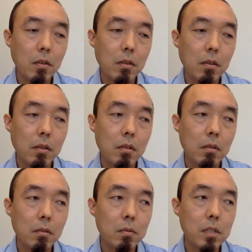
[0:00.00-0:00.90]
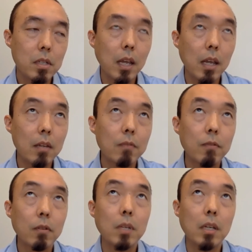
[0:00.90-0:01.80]
You stand
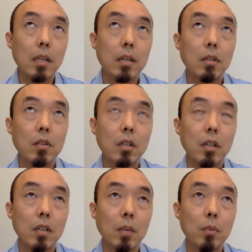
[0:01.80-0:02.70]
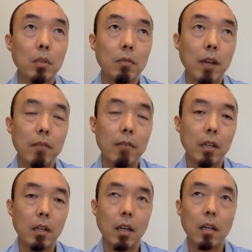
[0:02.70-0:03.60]
for me as such an example of
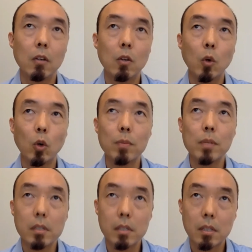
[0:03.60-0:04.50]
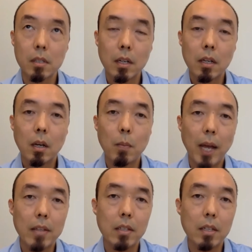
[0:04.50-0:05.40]
having an enormous
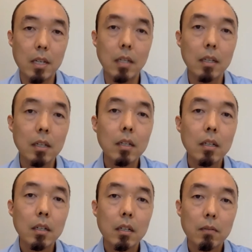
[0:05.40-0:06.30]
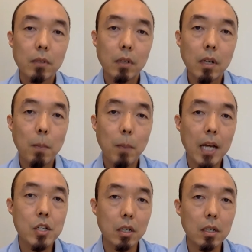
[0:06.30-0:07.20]
capacity for
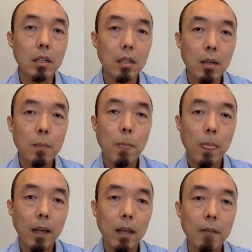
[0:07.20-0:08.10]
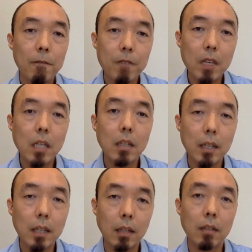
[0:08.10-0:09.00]
compassion and
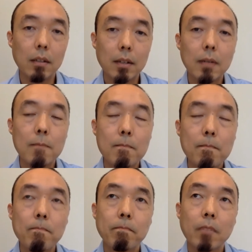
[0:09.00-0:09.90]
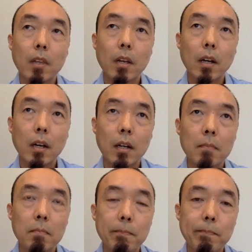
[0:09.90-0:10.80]
feeling
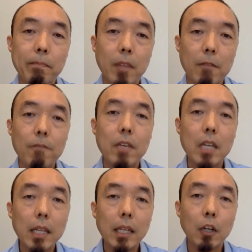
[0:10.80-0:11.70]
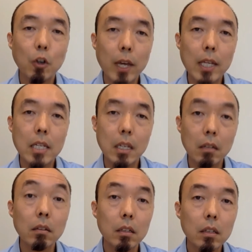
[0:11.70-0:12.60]
a great
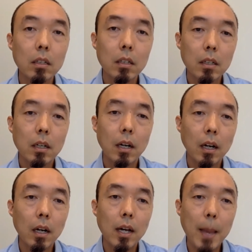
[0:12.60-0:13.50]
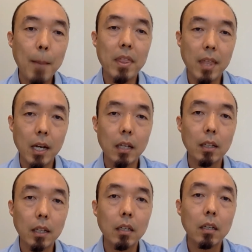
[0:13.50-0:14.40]
deal empathetically